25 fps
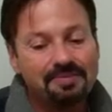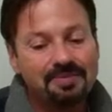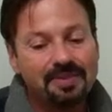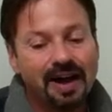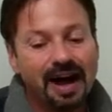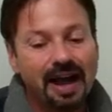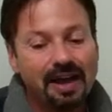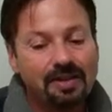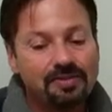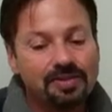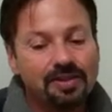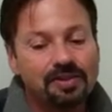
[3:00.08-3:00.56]

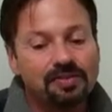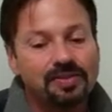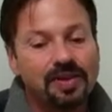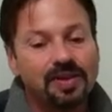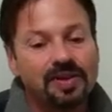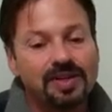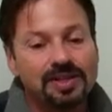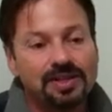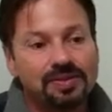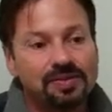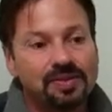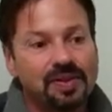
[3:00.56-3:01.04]
I feel
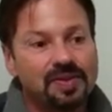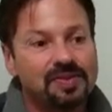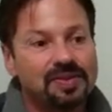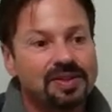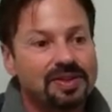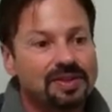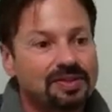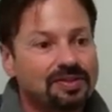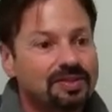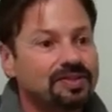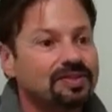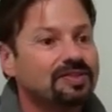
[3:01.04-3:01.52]
very
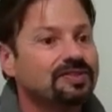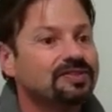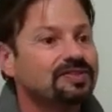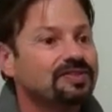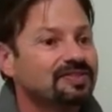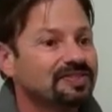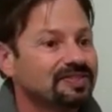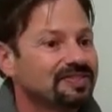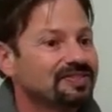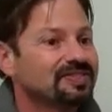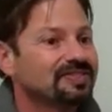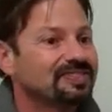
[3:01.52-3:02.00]
derivative of
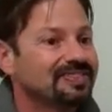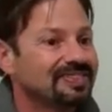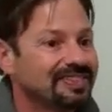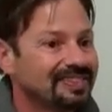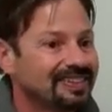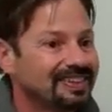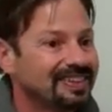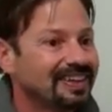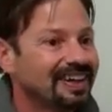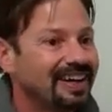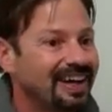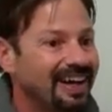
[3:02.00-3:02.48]

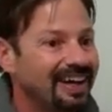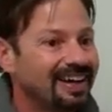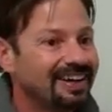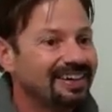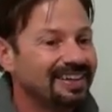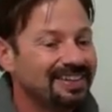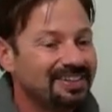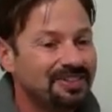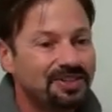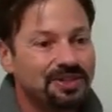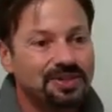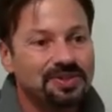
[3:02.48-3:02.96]

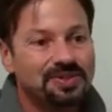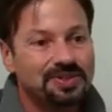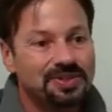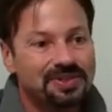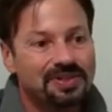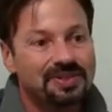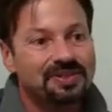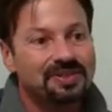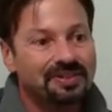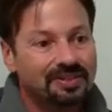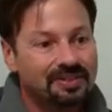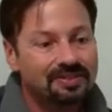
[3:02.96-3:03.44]
Hagen. She
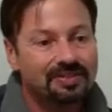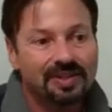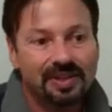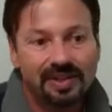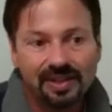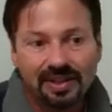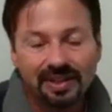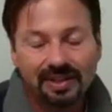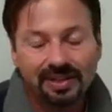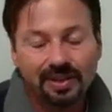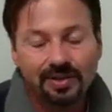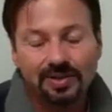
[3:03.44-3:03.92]
was a
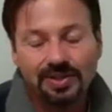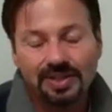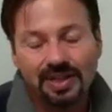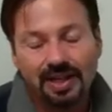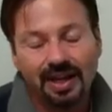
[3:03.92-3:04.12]
very close